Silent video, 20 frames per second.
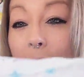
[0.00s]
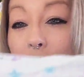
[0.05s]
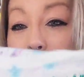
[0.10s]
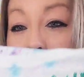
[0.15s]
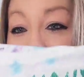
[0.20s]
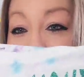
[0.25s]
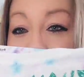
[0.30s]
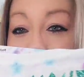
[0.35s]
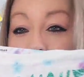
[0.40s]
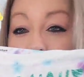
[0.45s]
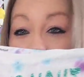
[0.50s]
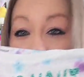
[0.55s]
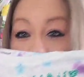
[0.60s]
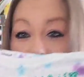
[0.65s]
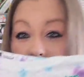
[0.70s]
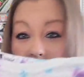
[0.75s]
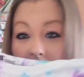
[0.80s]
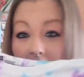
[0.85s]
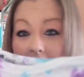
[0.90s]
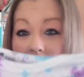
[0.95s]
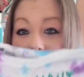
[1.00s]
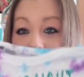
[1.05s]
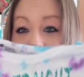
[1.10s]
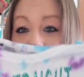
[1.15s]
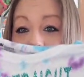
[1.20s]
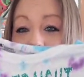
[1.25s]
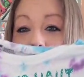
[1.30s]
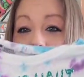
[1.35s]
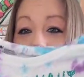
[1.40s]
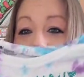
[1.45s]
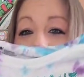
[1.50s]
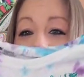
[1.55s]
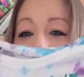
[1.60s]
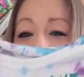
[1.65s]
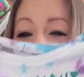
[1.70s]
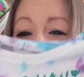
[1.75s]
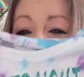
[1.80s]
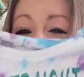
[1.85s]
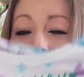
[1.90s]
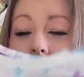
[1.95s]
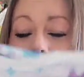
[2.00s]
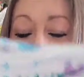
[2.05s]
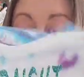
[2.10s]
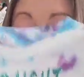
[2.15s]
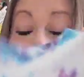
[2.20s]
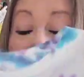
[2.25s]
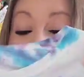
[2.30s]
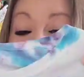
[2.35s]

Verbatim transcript: but it's just this sweat or